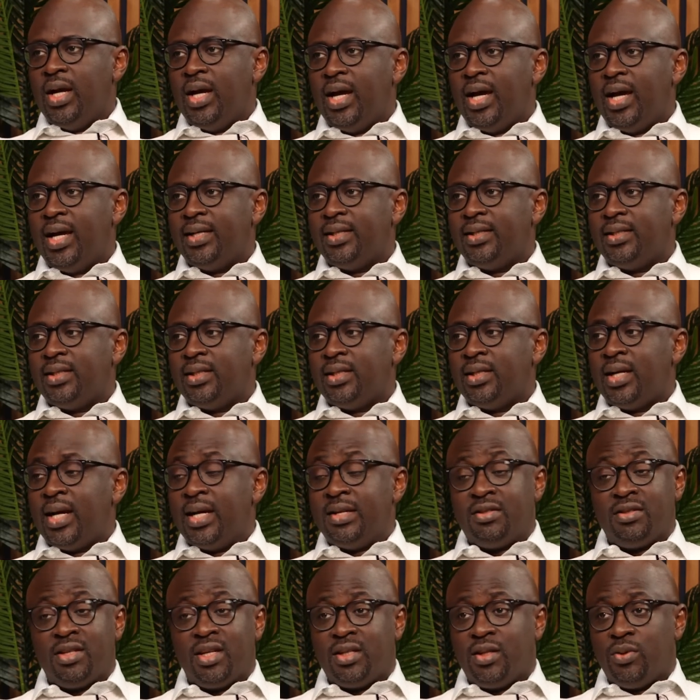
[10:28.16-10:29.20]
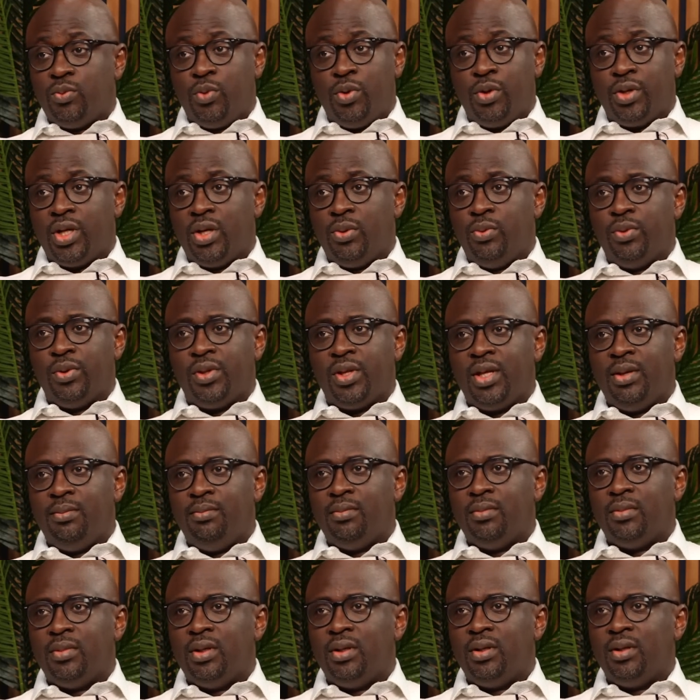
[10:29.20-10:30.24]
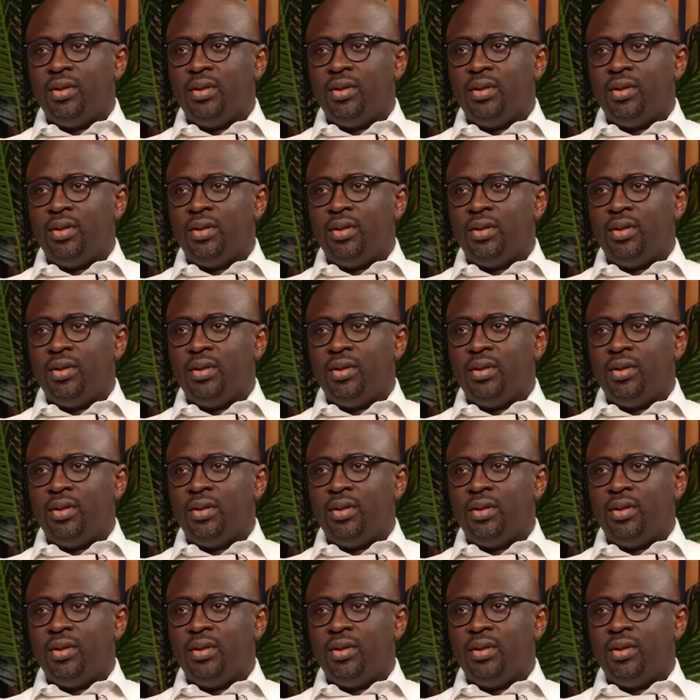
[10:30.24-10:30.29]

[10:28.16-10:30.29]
And I started working with him.